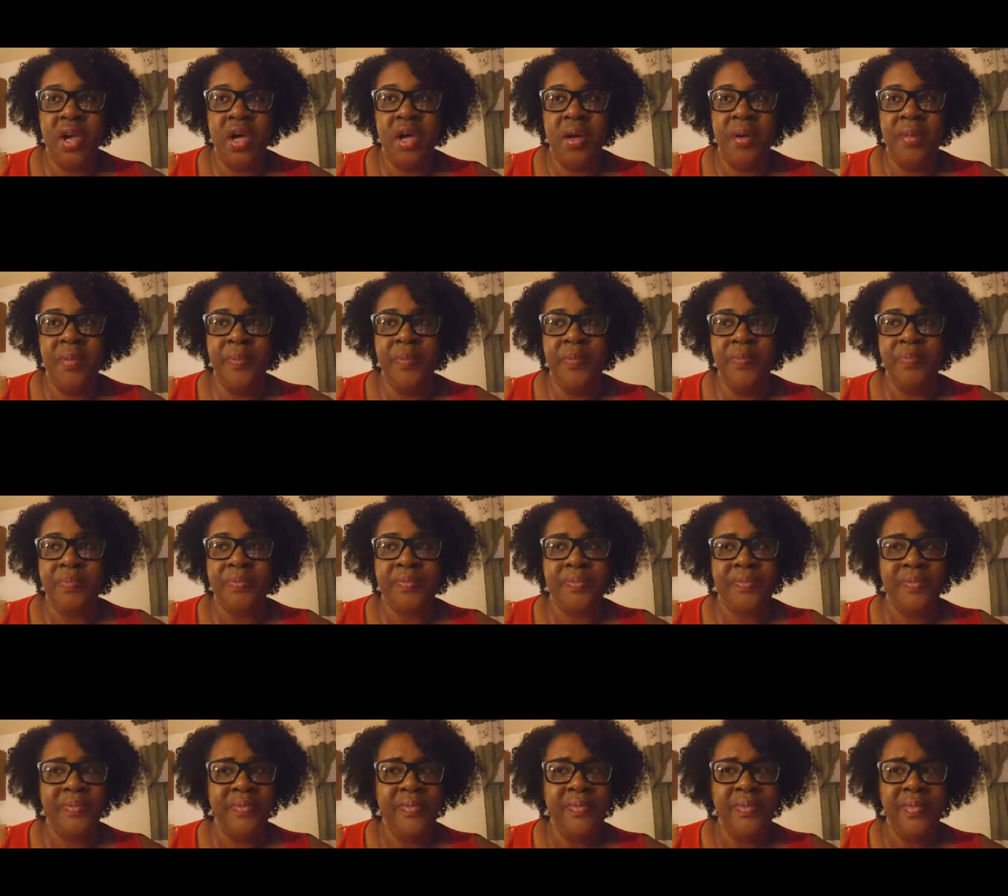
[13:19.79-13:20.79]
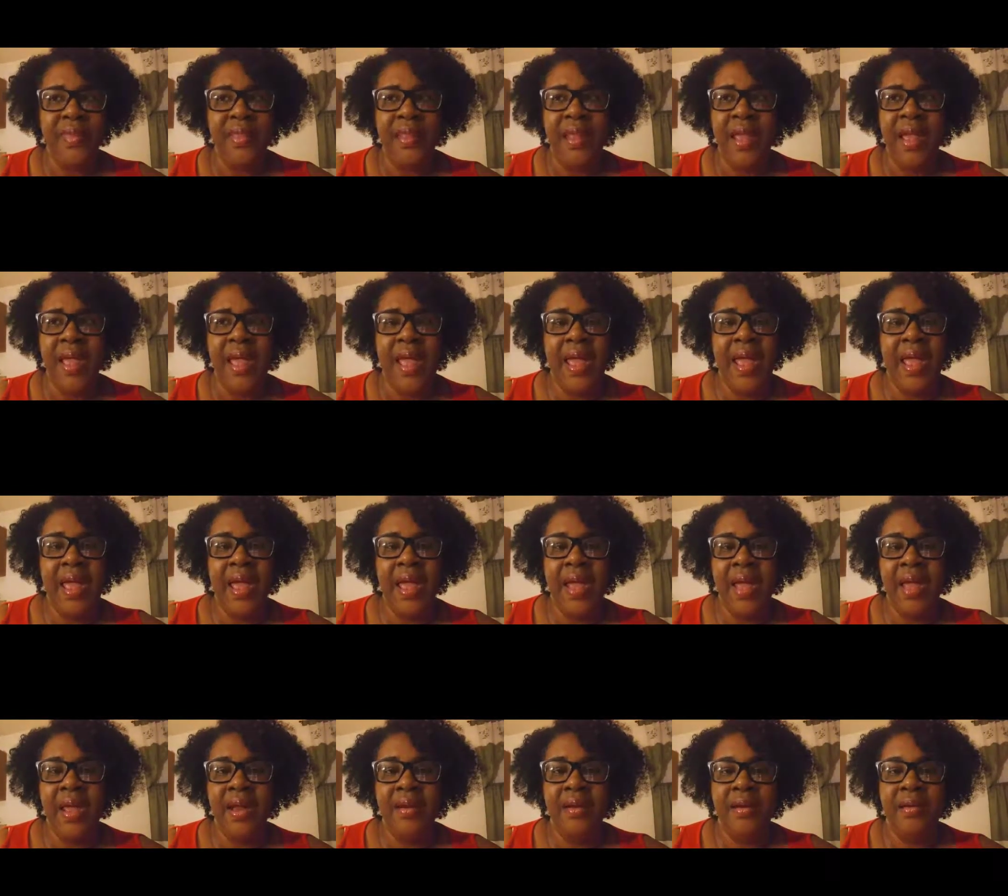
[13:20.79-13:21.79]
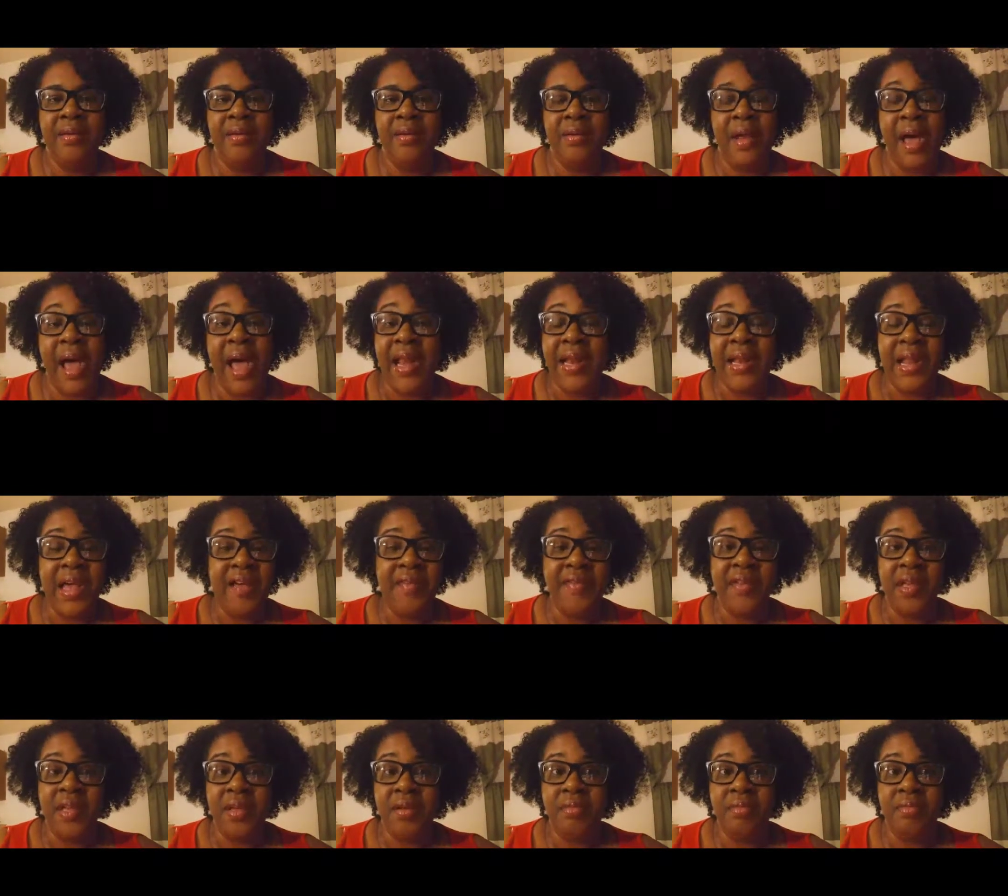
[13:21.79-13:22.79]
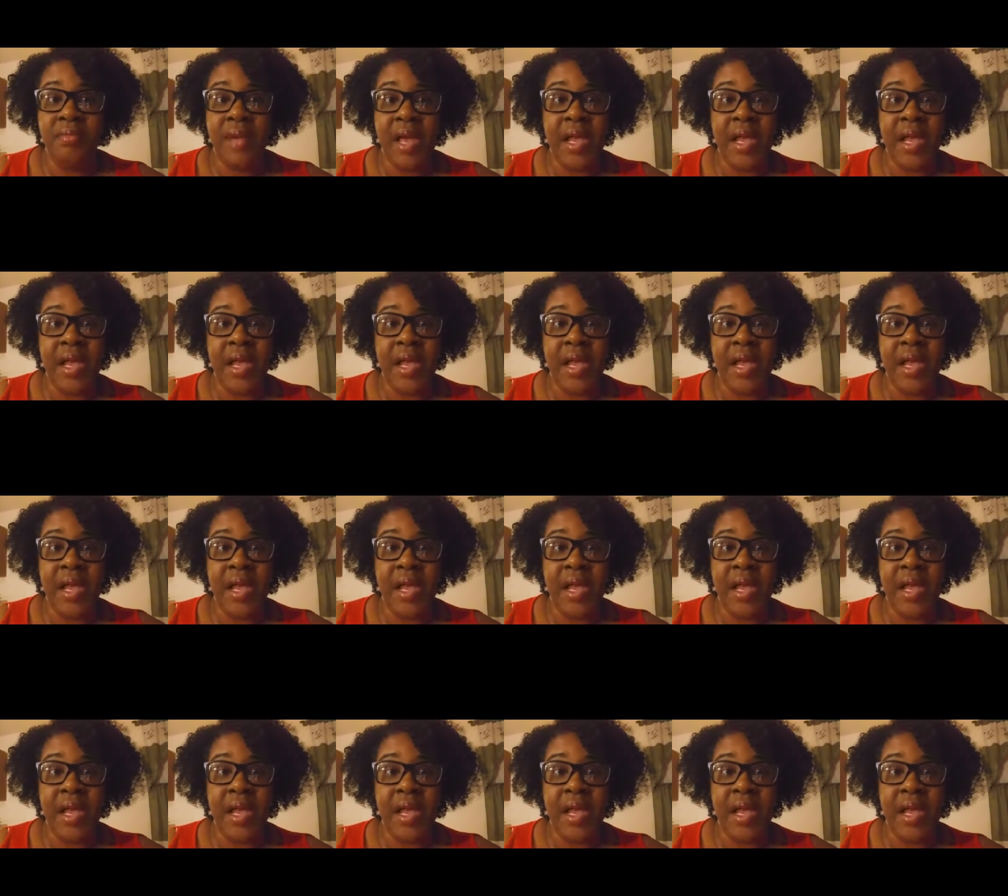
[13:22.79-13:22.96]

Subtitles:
and I love it.